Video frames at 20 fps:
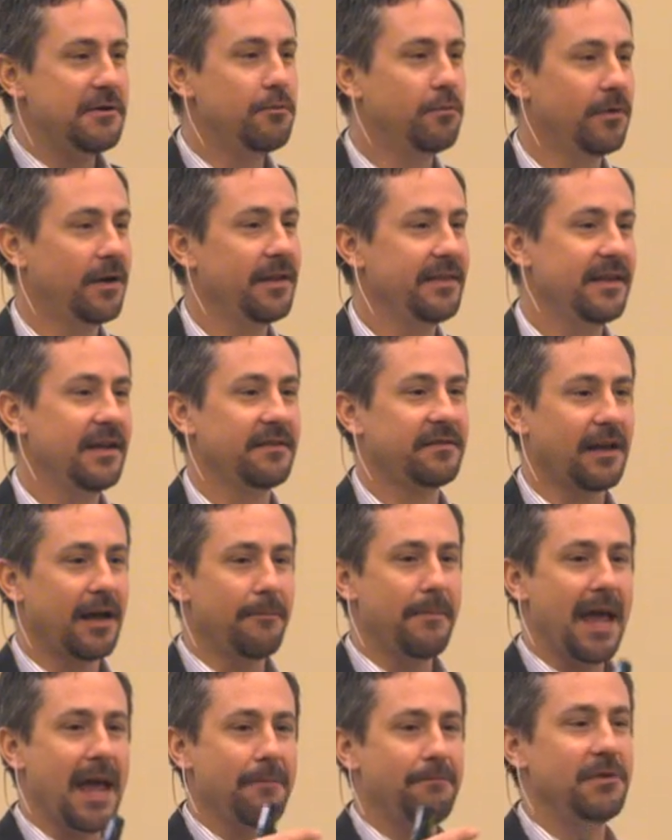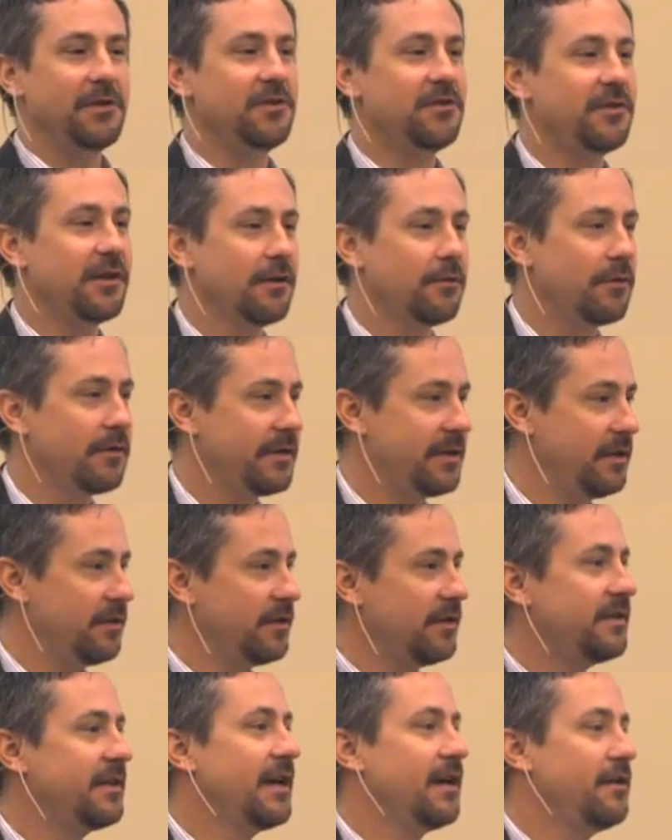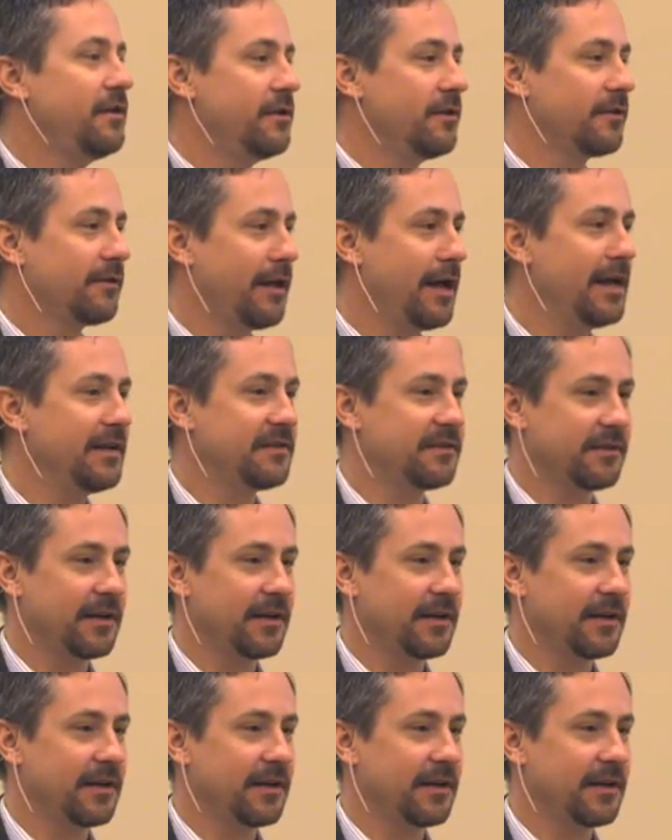you want this, I'm happy to share it with you to take to your clients.